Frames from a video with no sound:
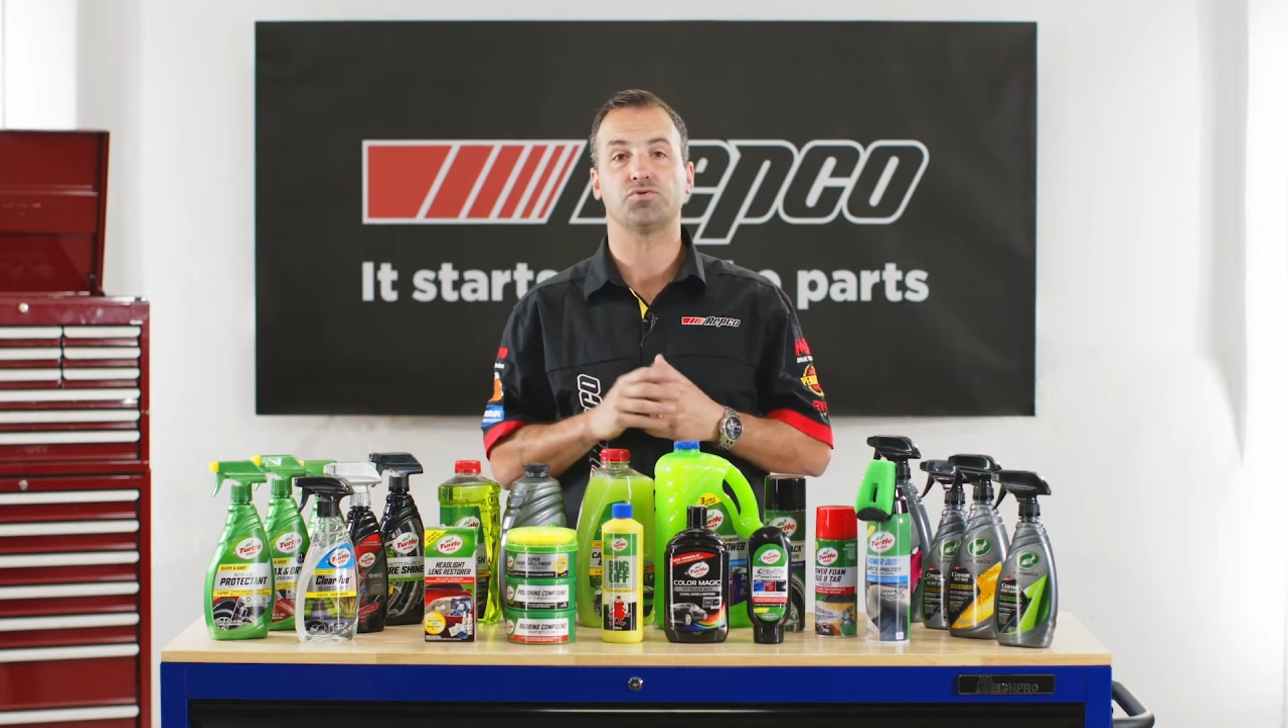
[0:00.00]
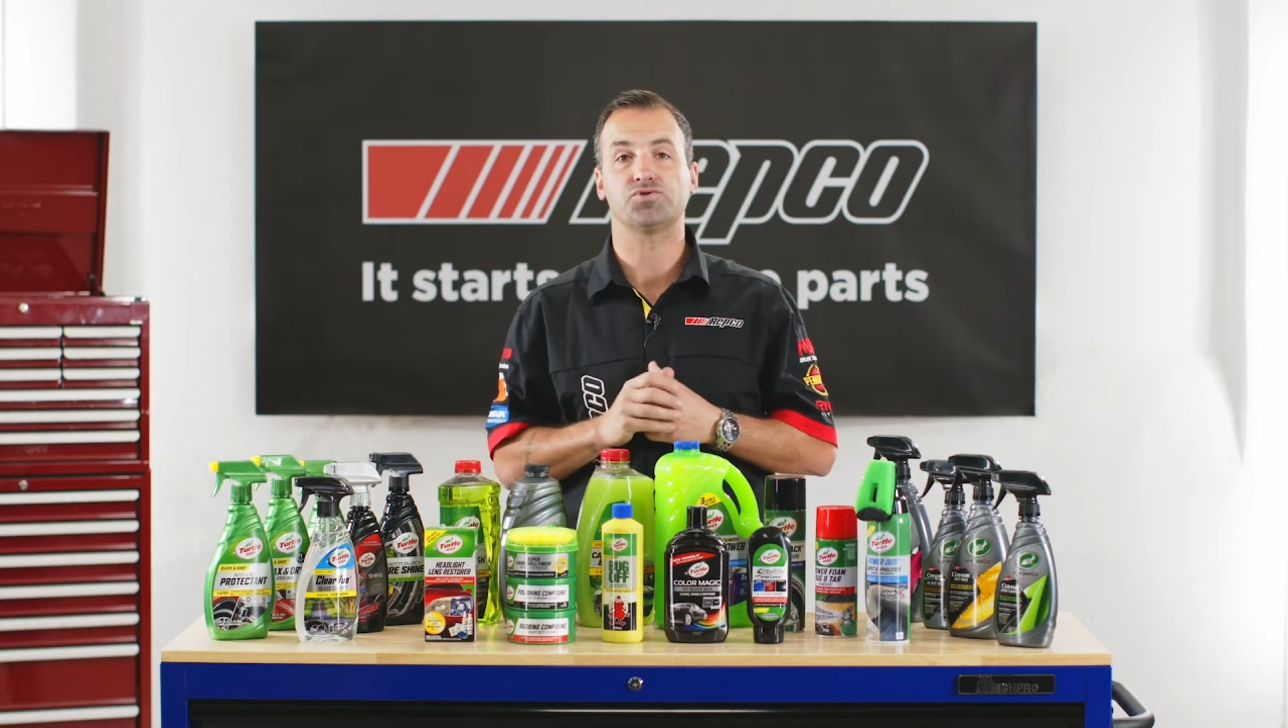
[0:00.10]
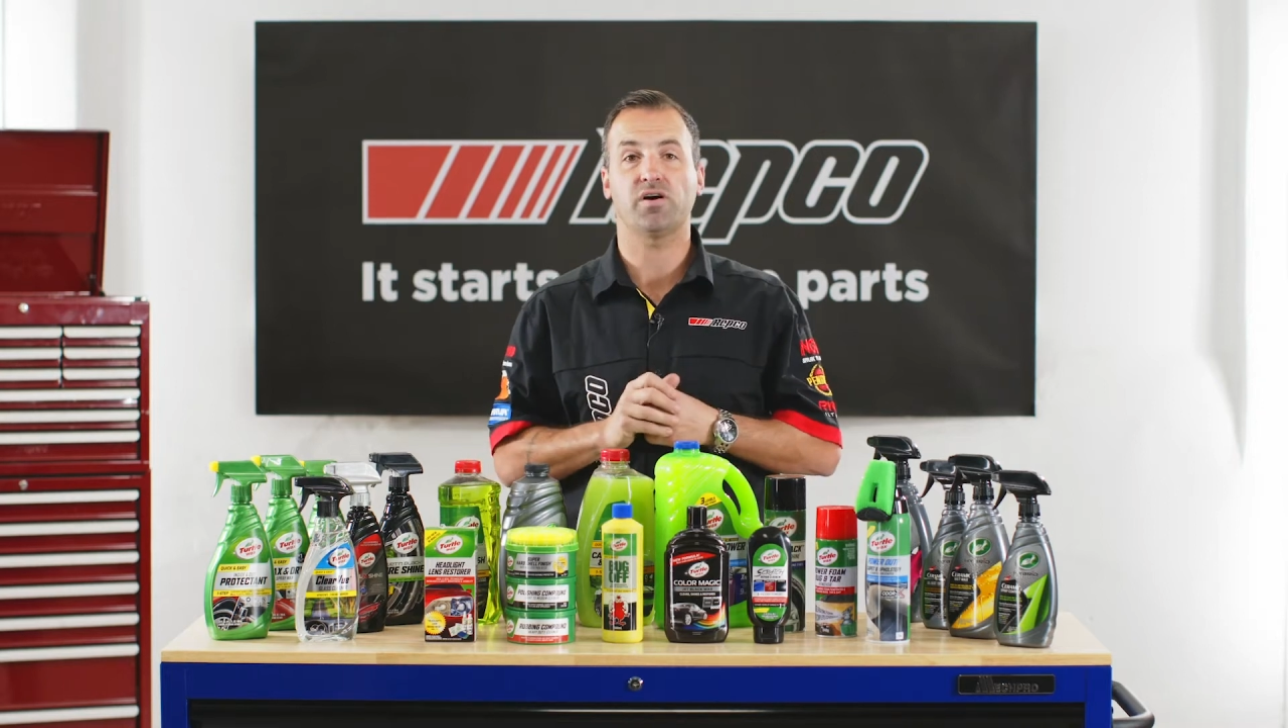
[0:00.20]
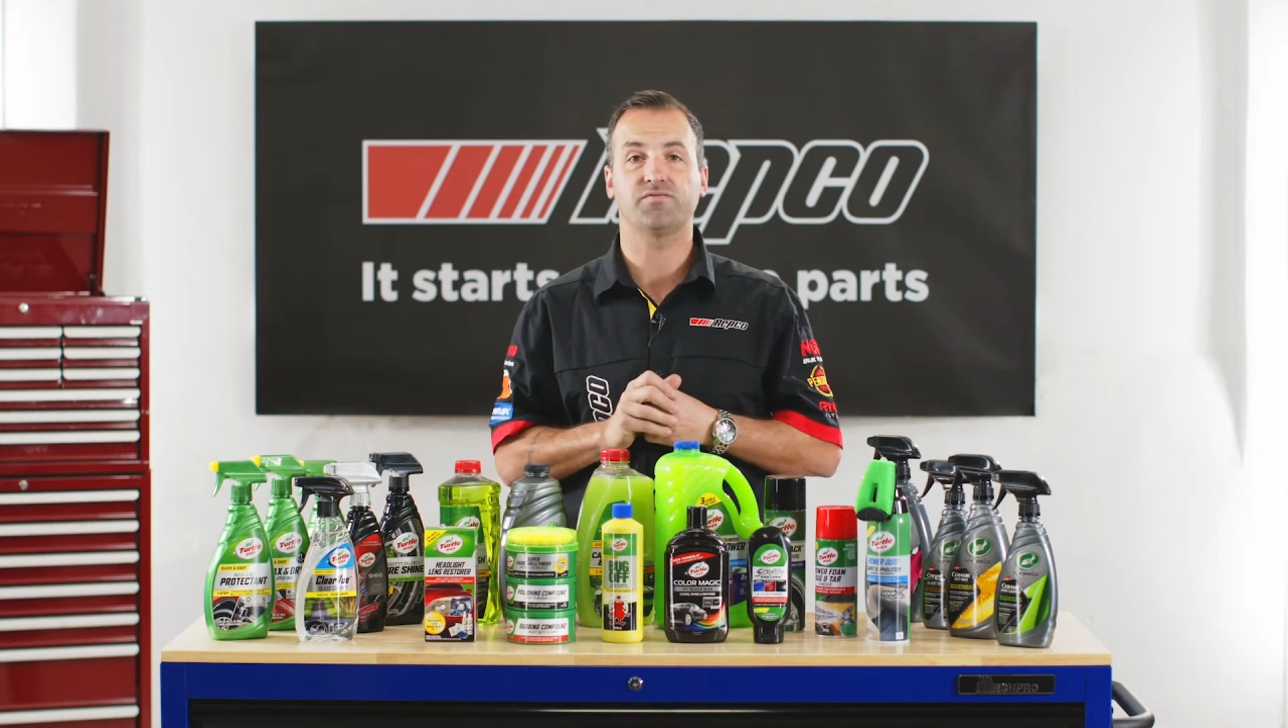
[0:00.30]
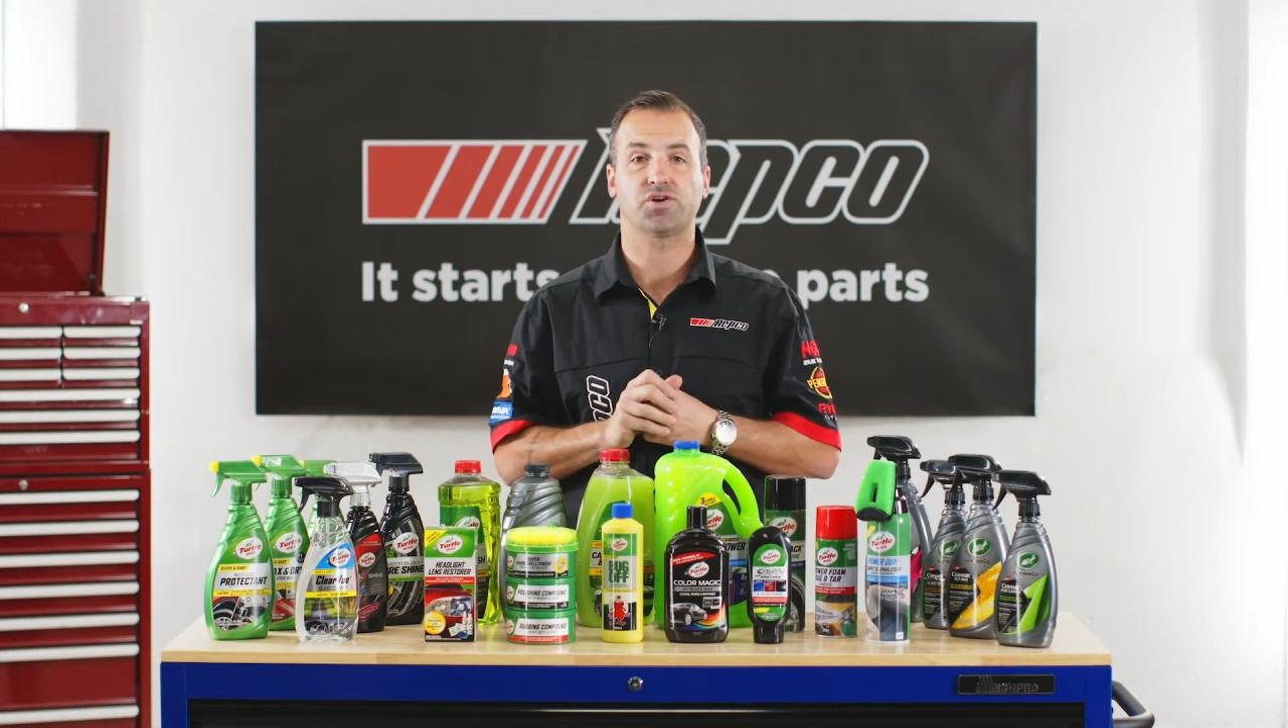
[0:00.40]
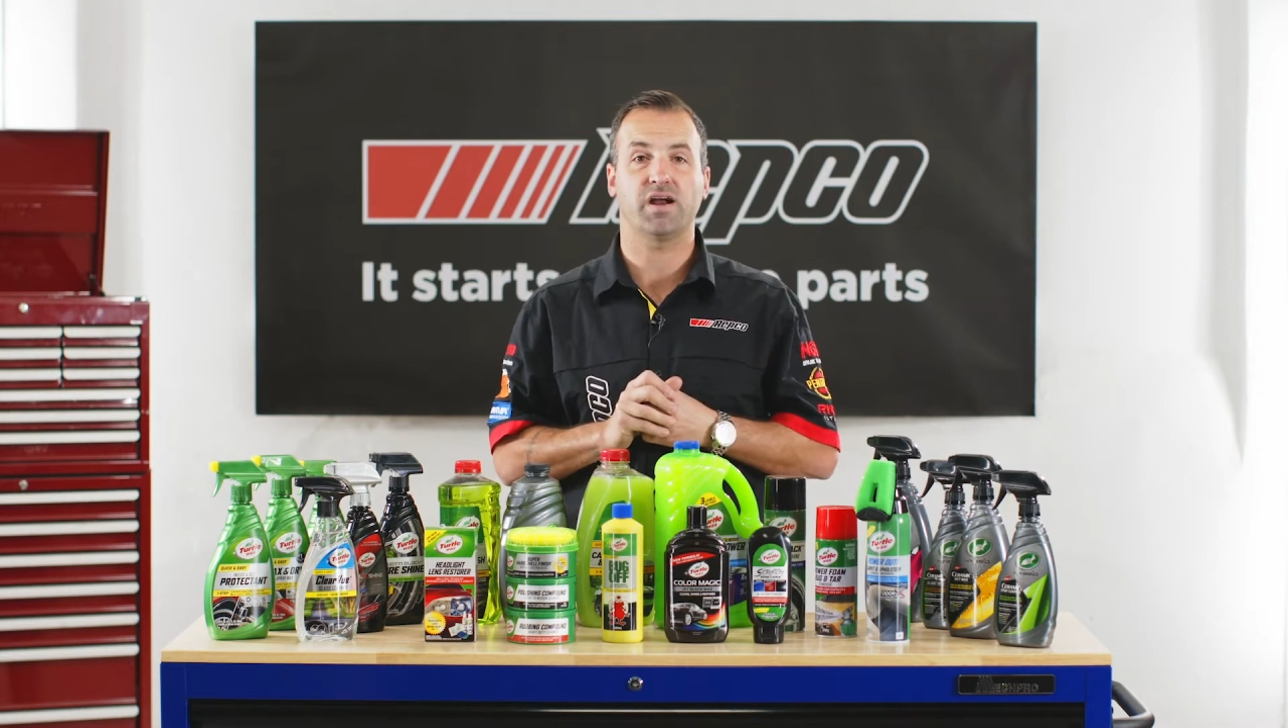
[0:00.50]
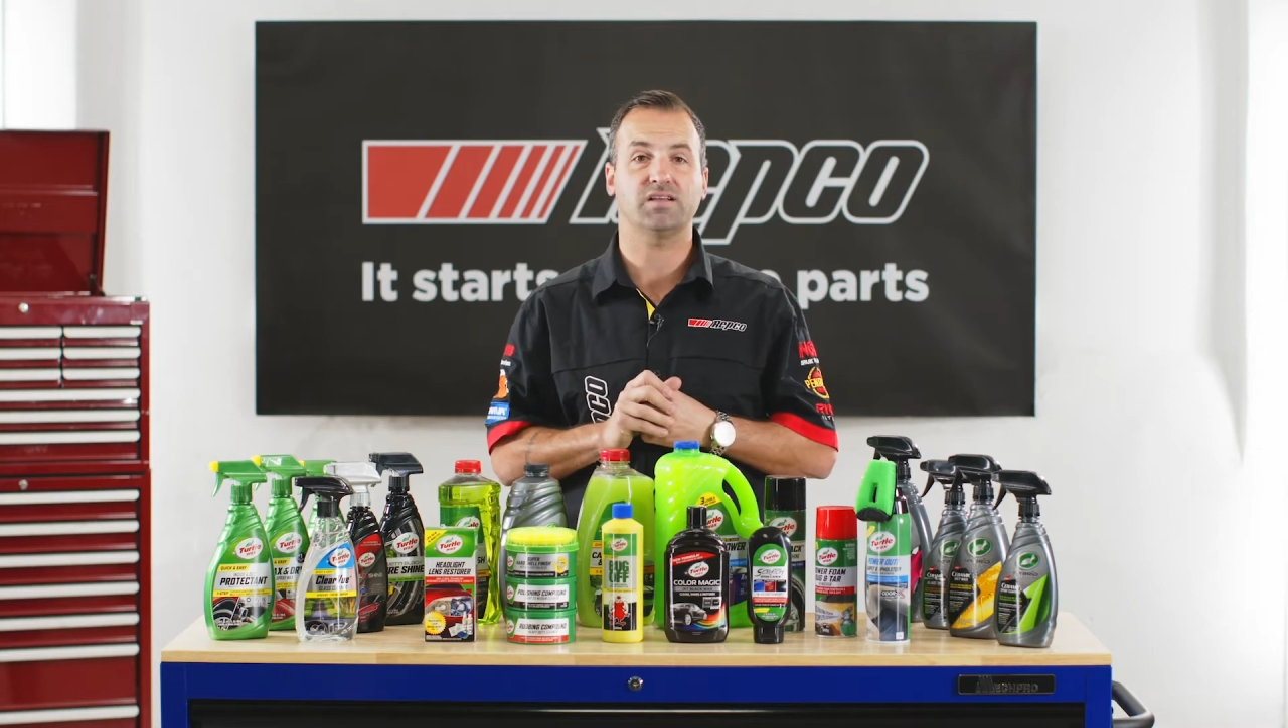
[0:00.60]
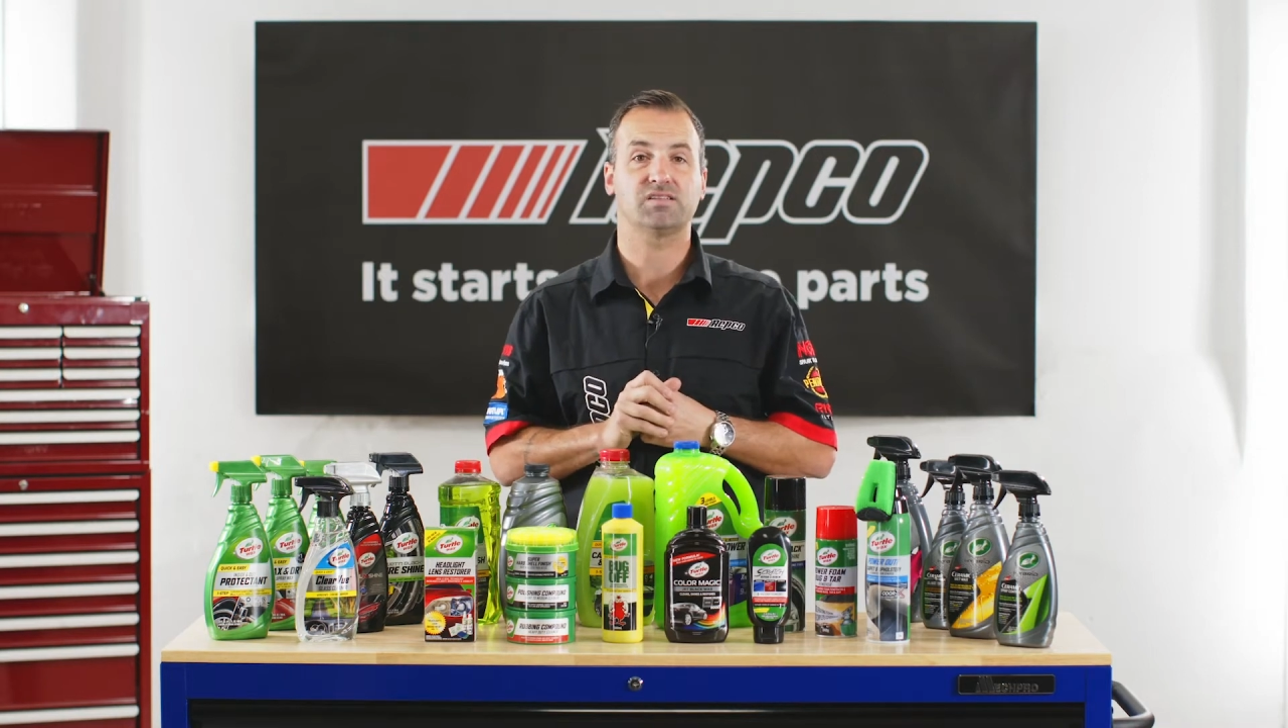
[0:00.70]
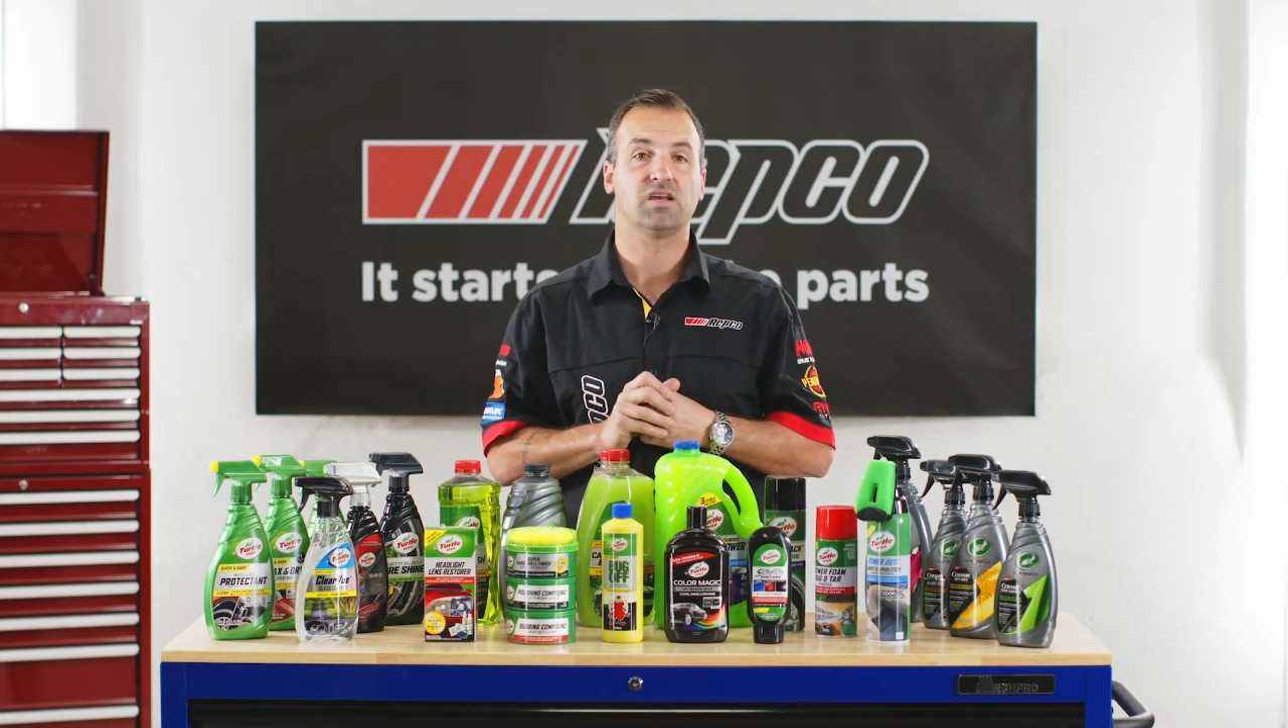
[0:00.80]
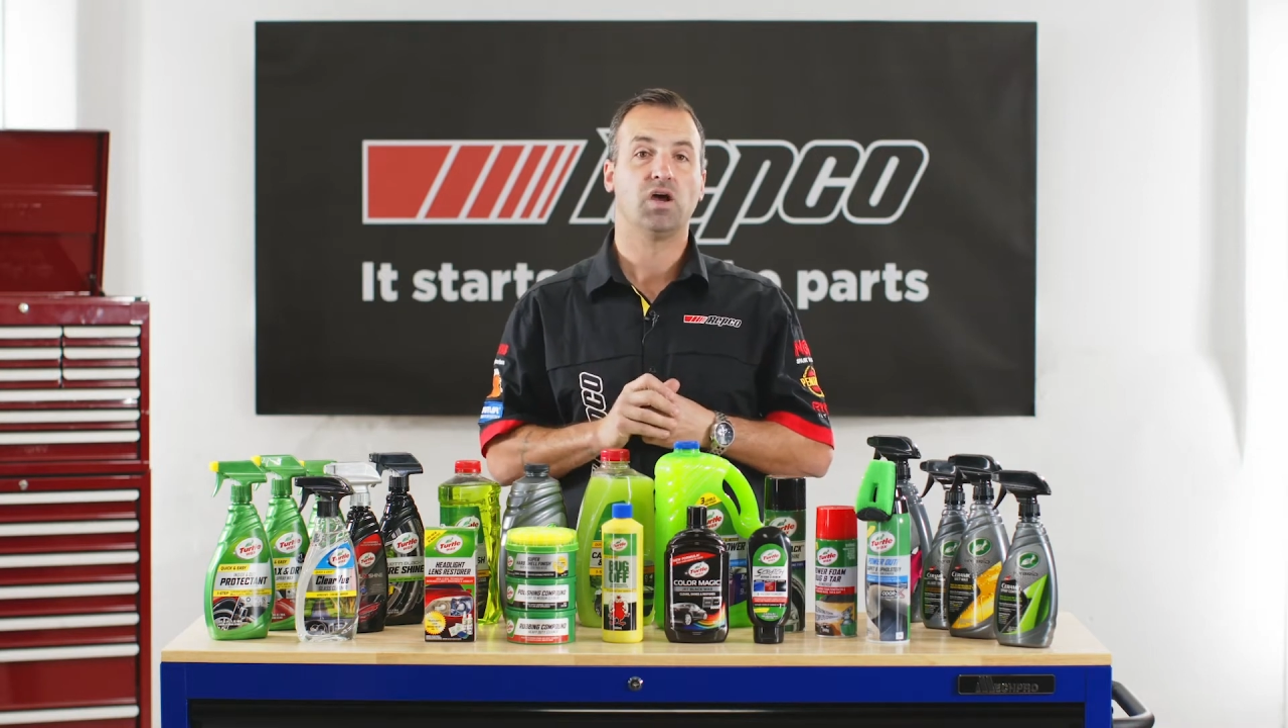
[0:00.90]
drive
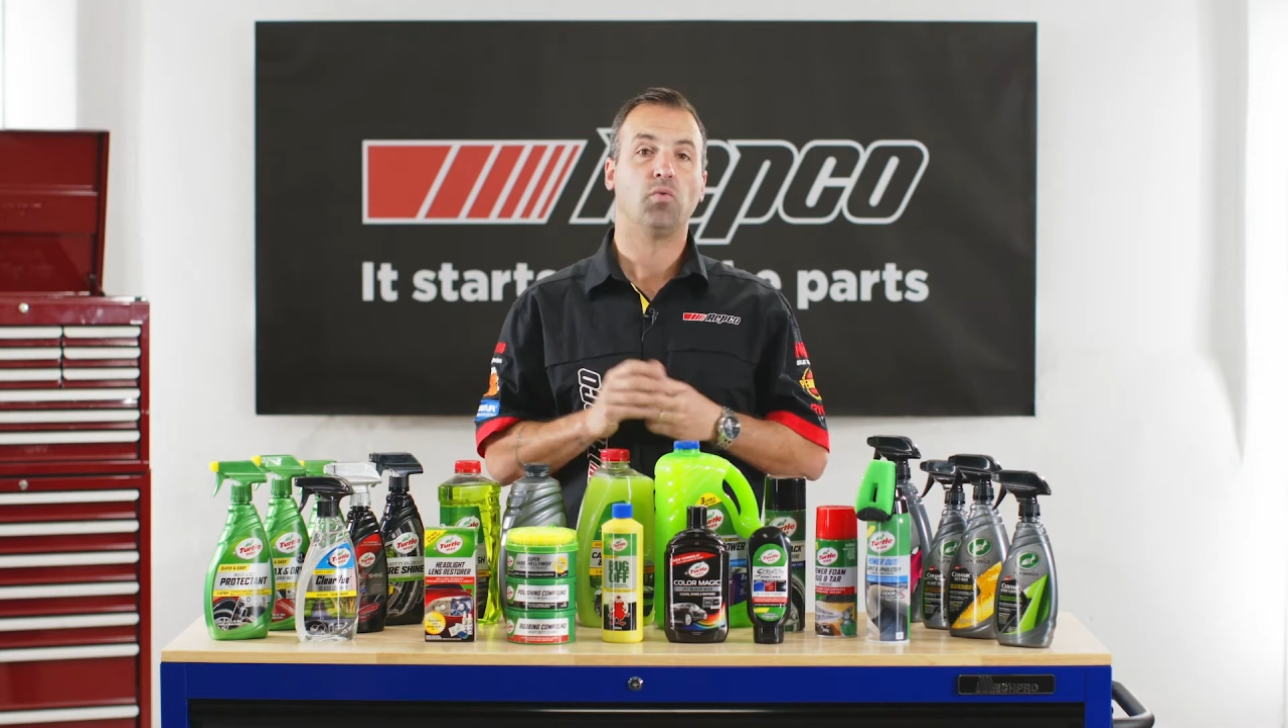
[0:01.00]
tracks,